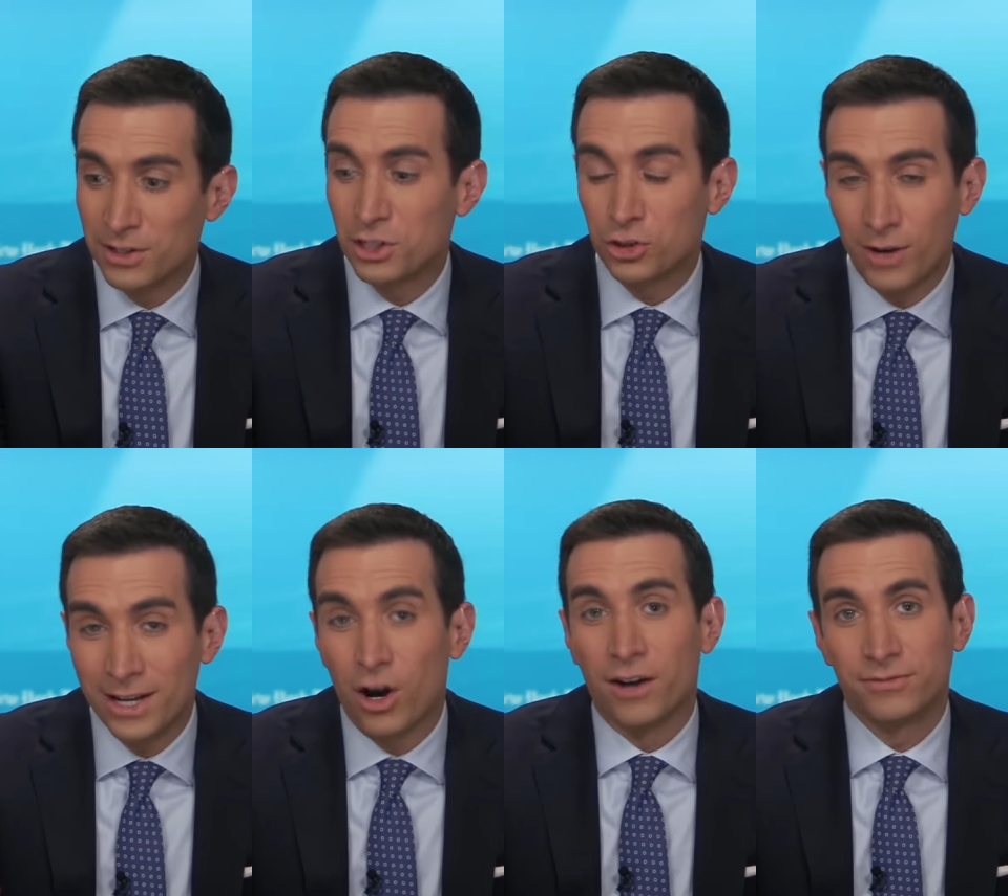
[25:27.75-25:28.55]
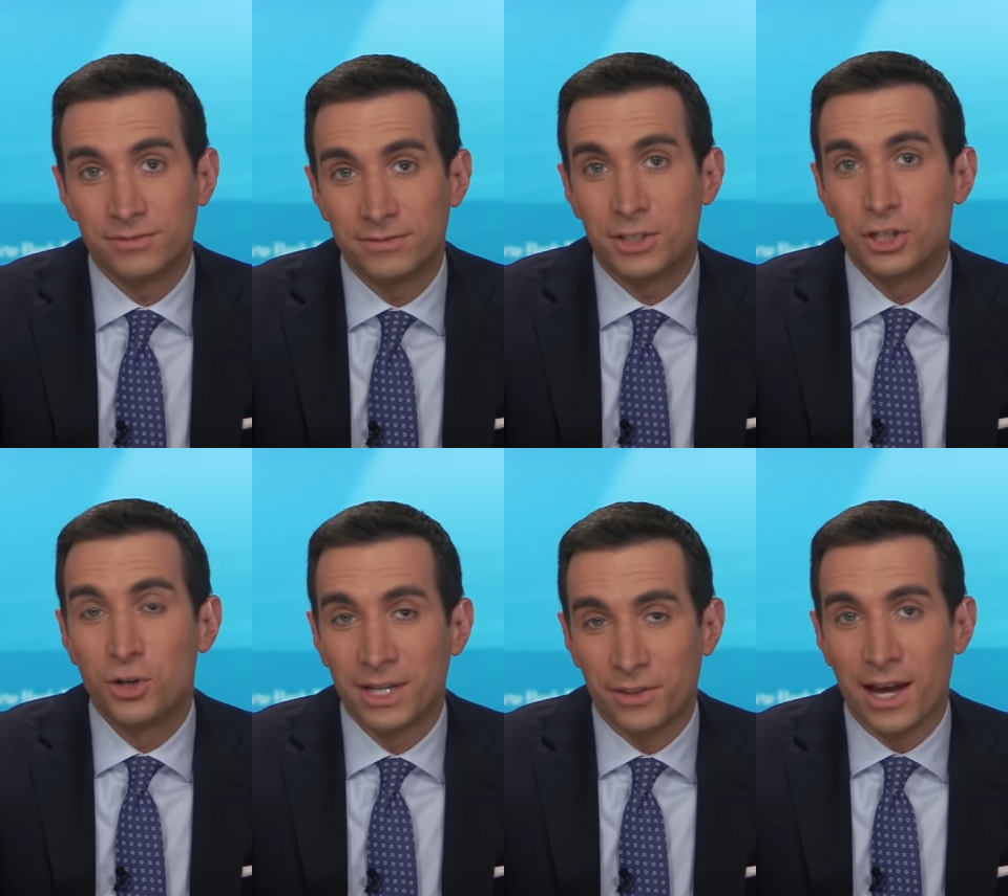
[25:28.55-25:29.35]
is a trade-off to
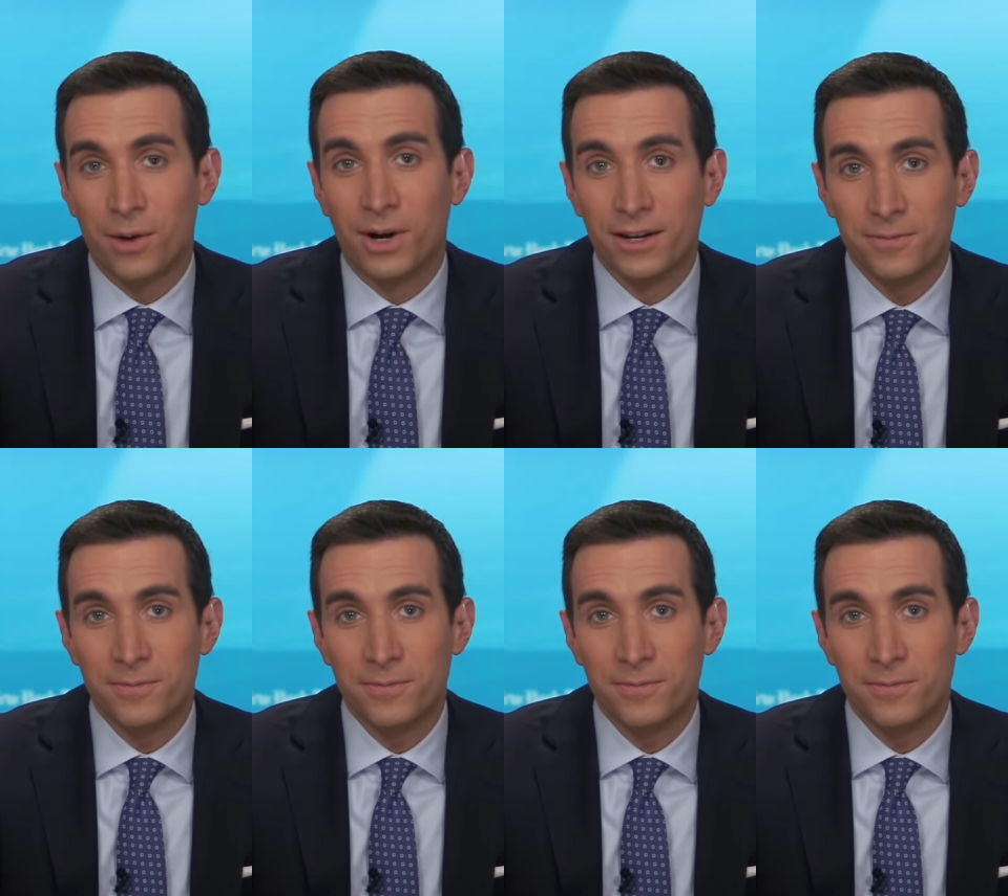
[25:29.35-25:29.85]
doing it that way?